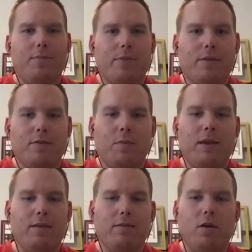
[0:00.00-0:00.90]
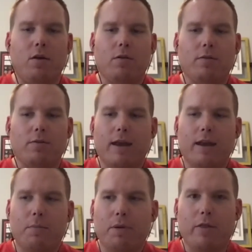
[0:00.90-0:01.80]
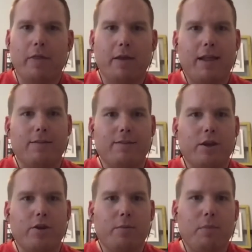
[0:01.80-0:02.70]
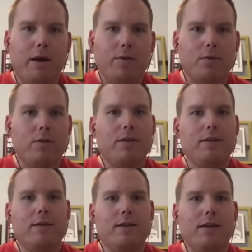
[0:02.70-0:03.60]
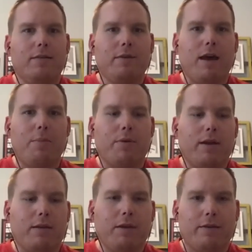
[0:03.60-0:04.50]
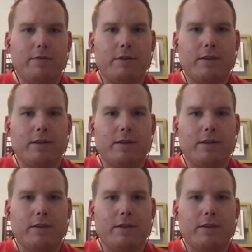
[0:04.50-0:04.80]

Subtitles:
To me, is all kind of part of the cloud security model of operating effectively